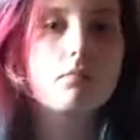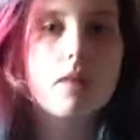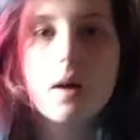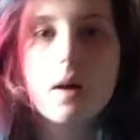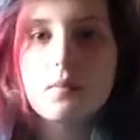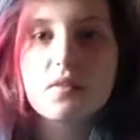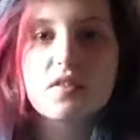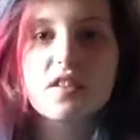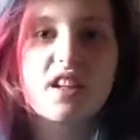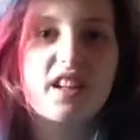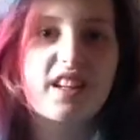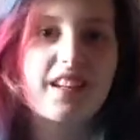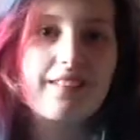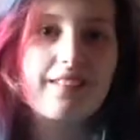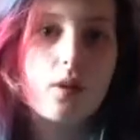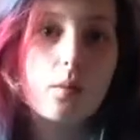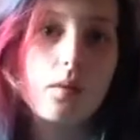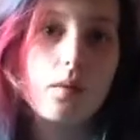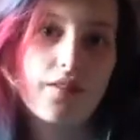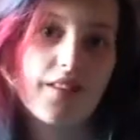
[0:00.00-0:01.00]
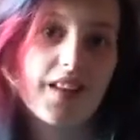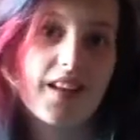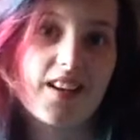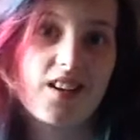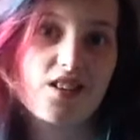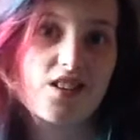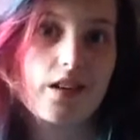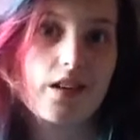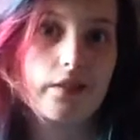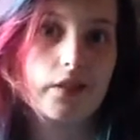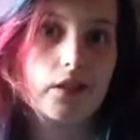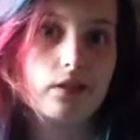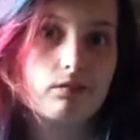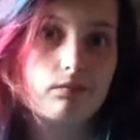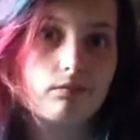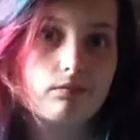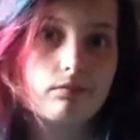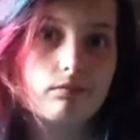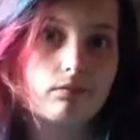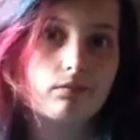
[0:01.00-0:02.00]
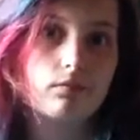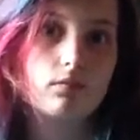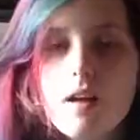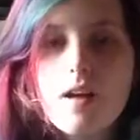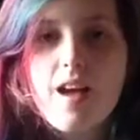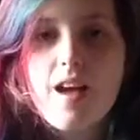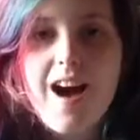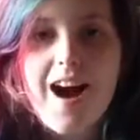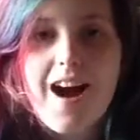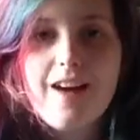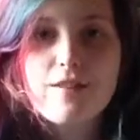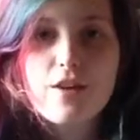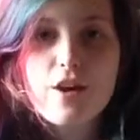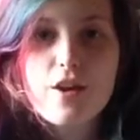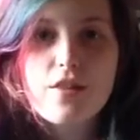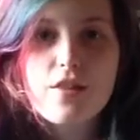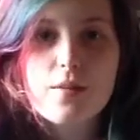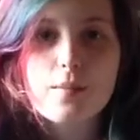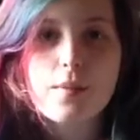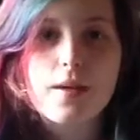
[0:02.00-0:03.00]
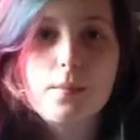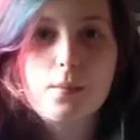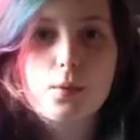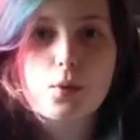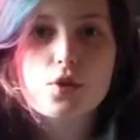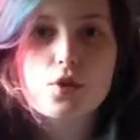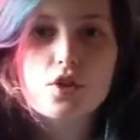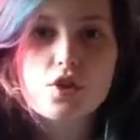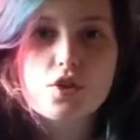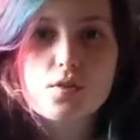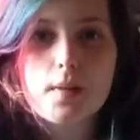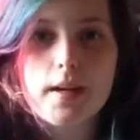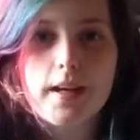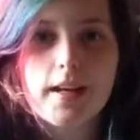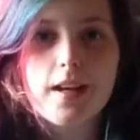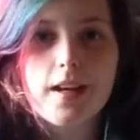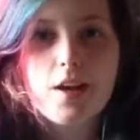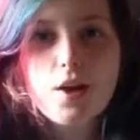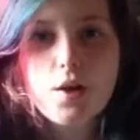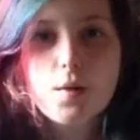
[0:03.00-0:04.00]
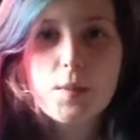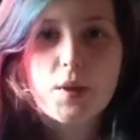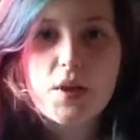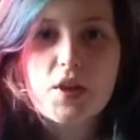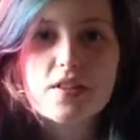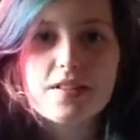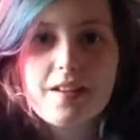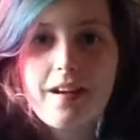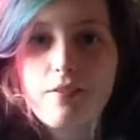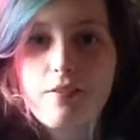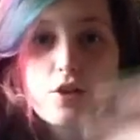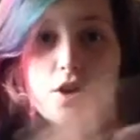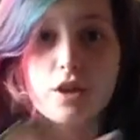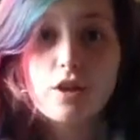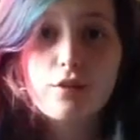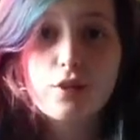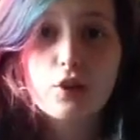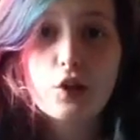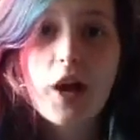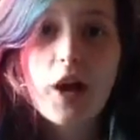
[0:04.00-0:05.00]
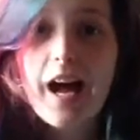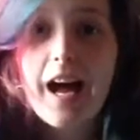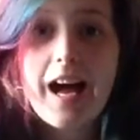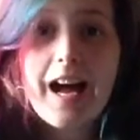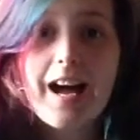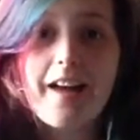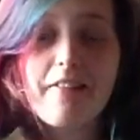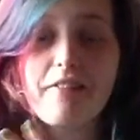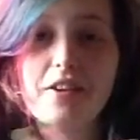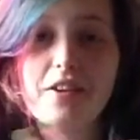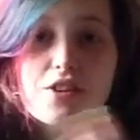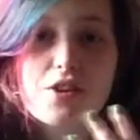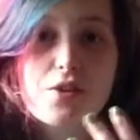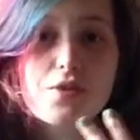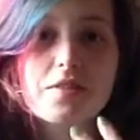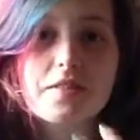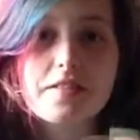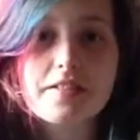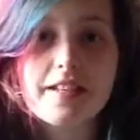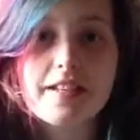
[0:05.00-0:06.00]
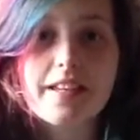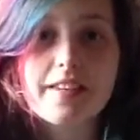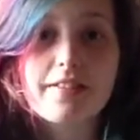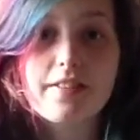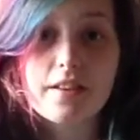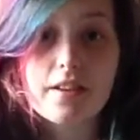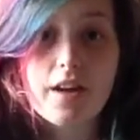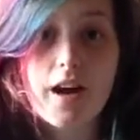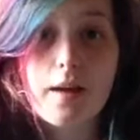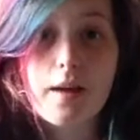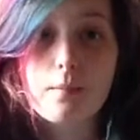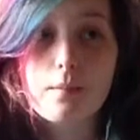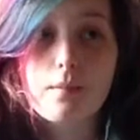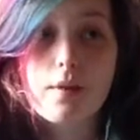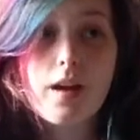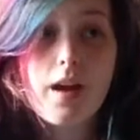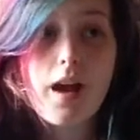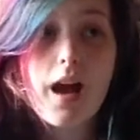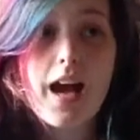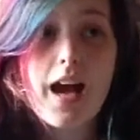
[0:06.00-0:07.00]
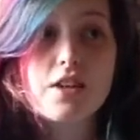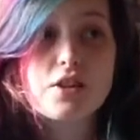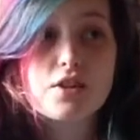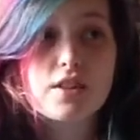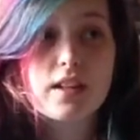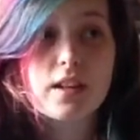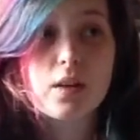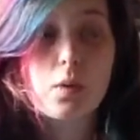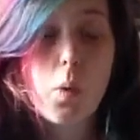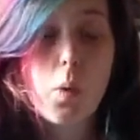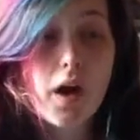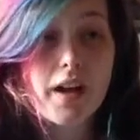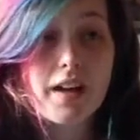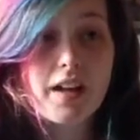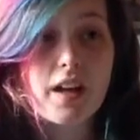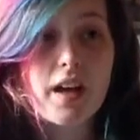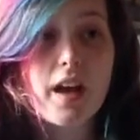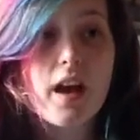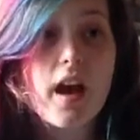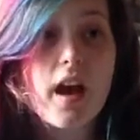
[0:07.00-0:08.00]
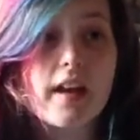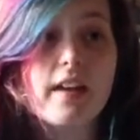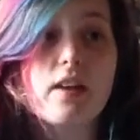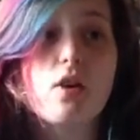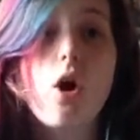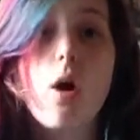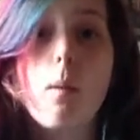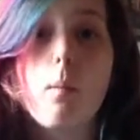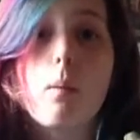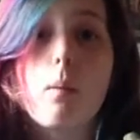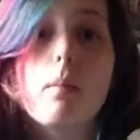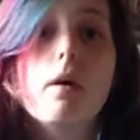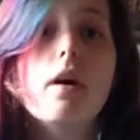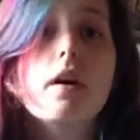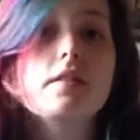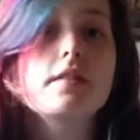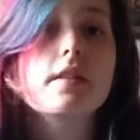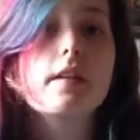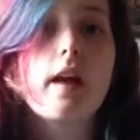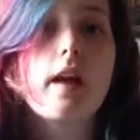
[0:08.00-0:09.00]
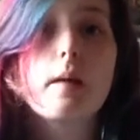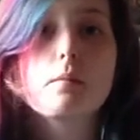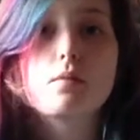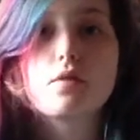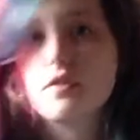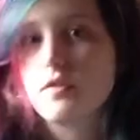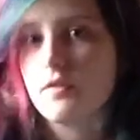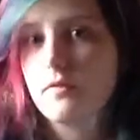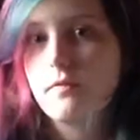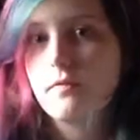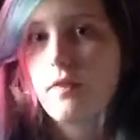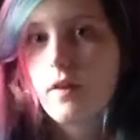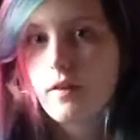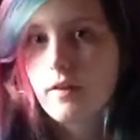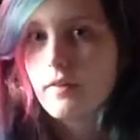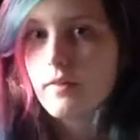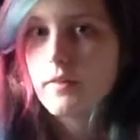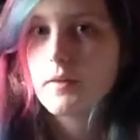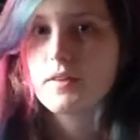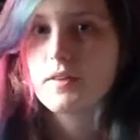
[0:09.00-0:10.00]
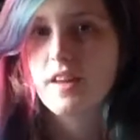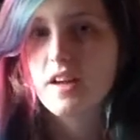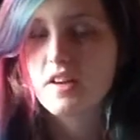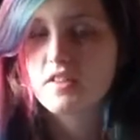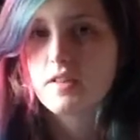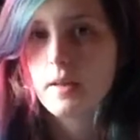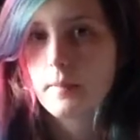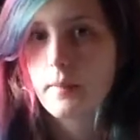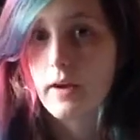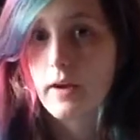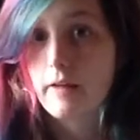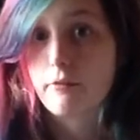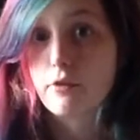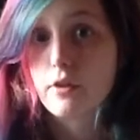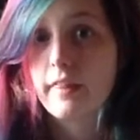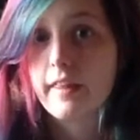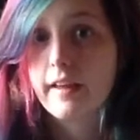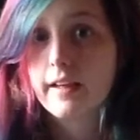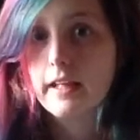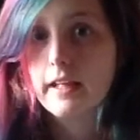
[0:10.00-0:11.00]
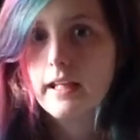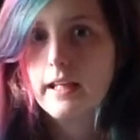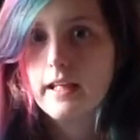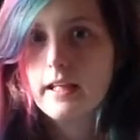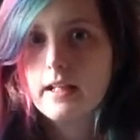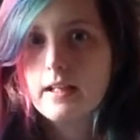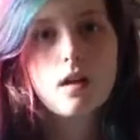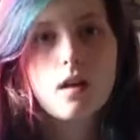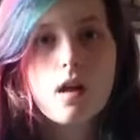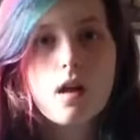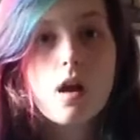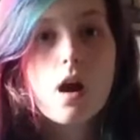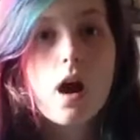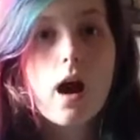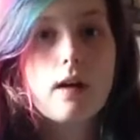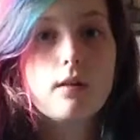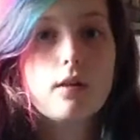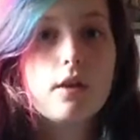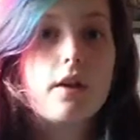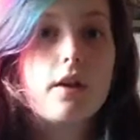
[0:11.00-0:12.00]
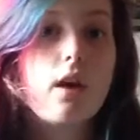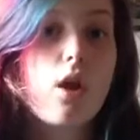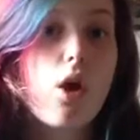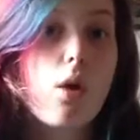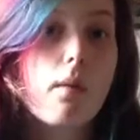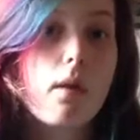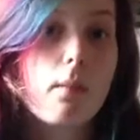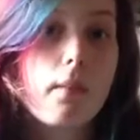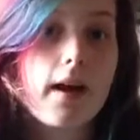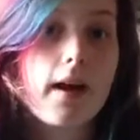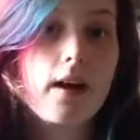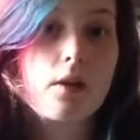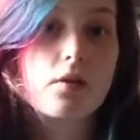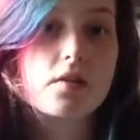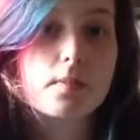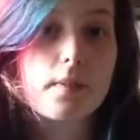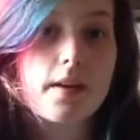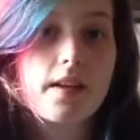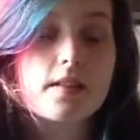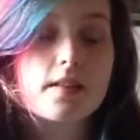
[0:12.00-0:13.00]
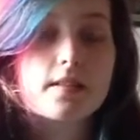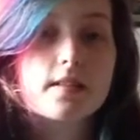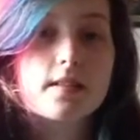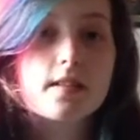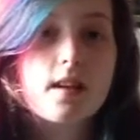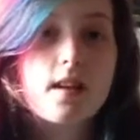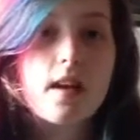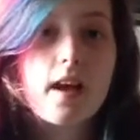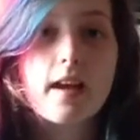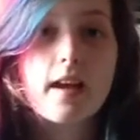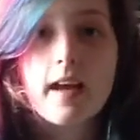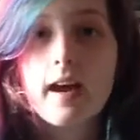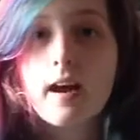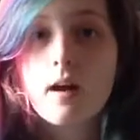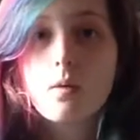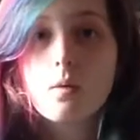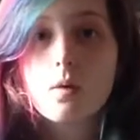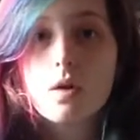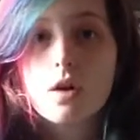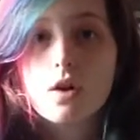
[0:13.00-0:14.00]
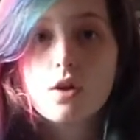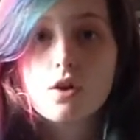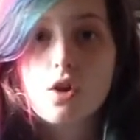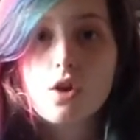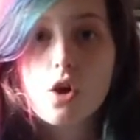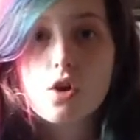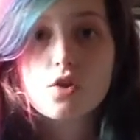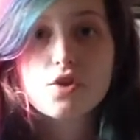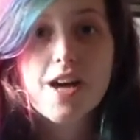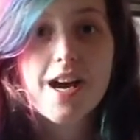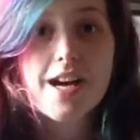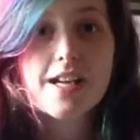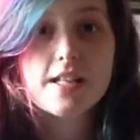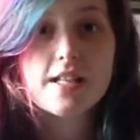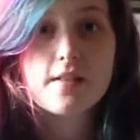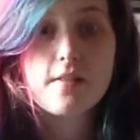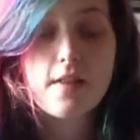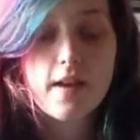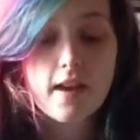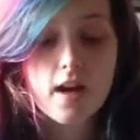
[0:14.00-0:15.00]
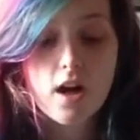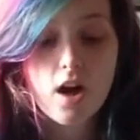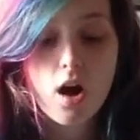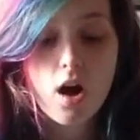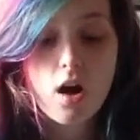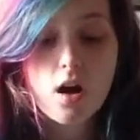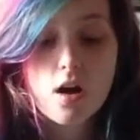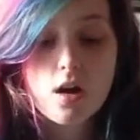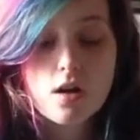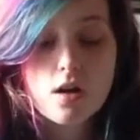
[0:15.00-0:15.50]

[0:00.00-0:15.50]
I'm just gonna give up on that endeavour. I've learned that people judge me because I have colourful hair and they don't see that I'm actually quite a normal person. I'm just very enthusiastic about everything. I've learned a lot about my housemates and how not tidy they are.